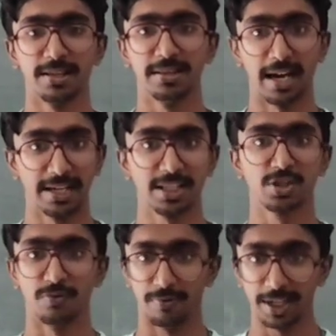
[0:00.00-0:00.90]
that
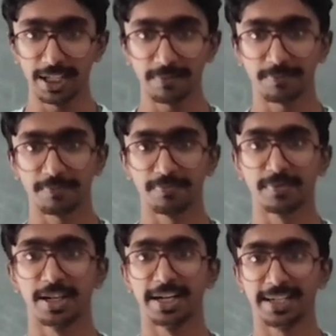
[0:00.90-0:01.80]
is wing,
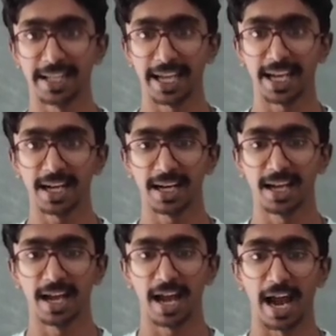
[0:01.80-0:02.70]
tail
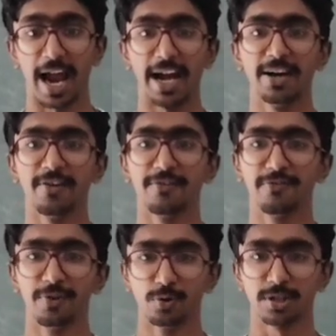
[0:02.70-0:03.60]

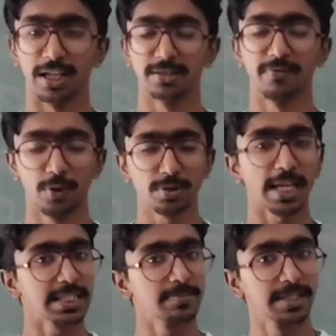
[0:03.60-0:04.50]
and fuselage.
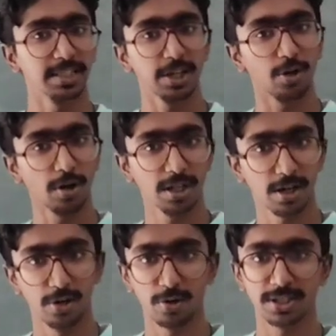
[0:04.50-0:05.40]
Fuselage is basically not the
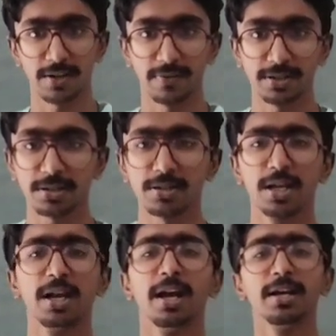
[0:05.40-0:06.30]
control surface,
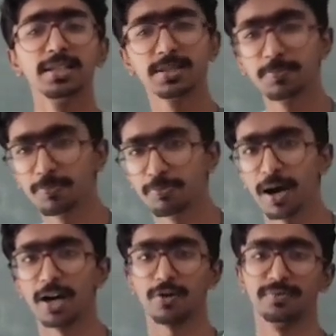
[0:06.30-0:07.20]
it is
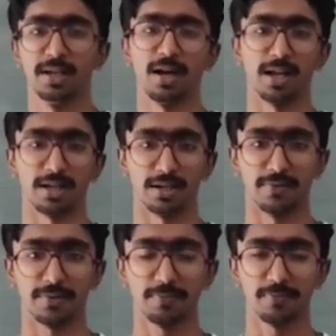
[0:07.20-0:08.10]
part of the
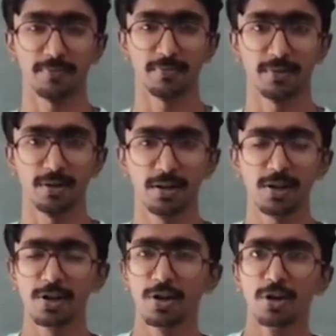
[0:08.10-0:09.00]
aircraft.
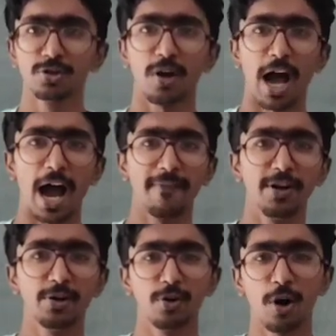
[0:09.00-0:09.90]
So I
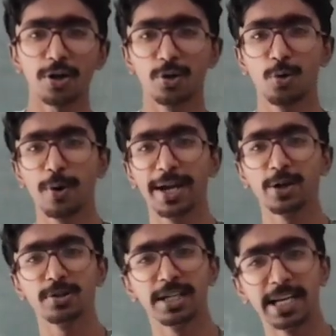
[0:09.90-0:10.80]
will not go
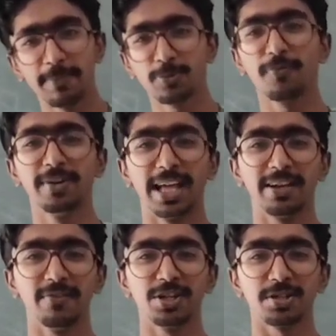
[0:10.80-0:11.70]
into the depth of
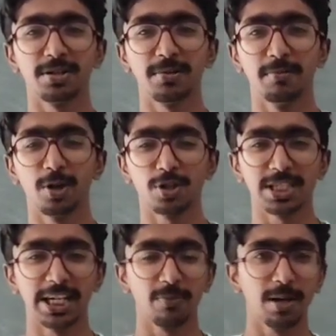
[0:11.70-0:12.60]
derivation because
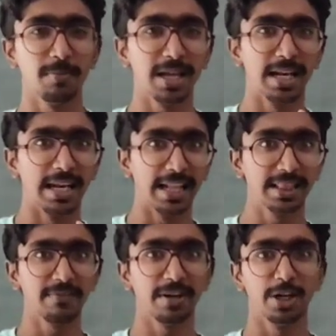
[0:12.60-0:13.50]
it will be a
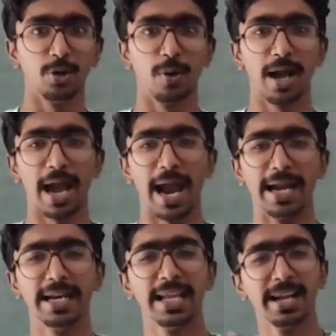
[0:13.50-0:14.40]
lengthy video
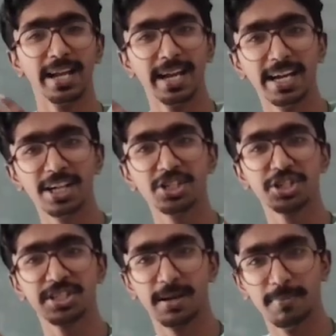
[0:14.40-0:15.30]
and each
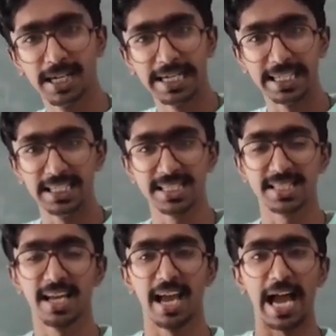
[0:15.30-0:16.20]

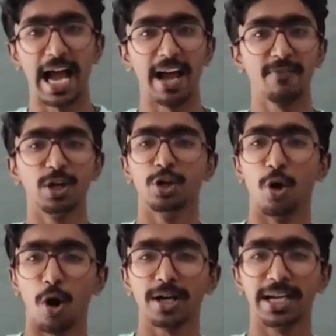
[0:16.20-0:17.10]
stabilities have a
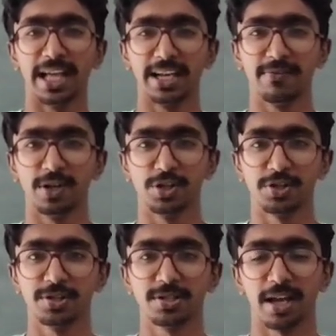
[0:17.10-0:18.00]
long
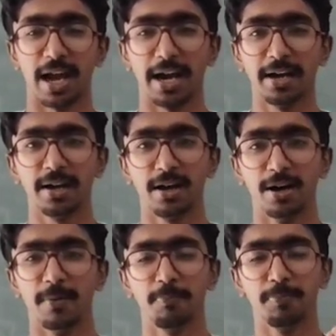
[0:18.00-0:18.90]
derivations and
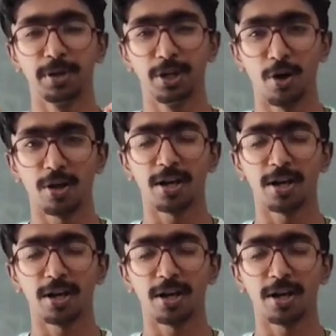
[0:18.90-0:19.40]
a pure